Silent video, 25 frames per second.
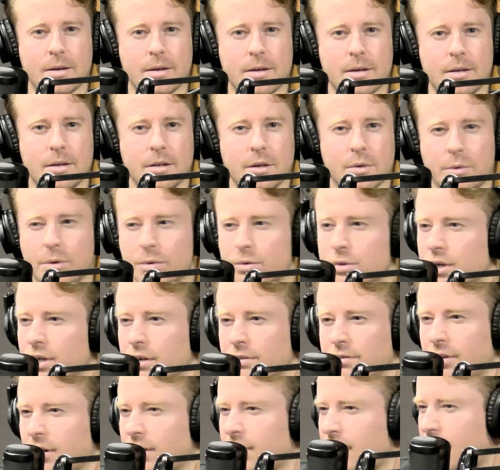were trying to
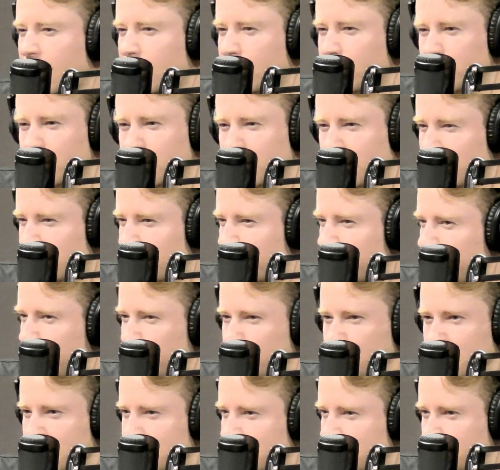figure out how do we start a
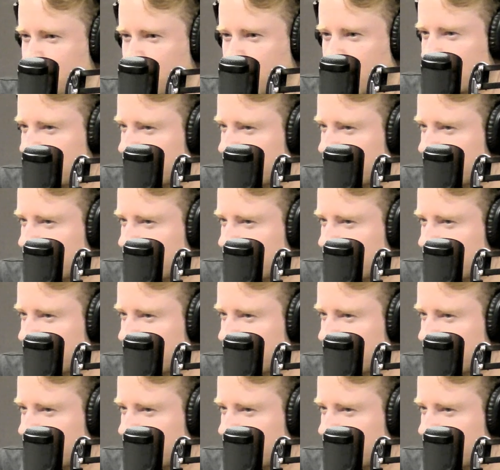business around this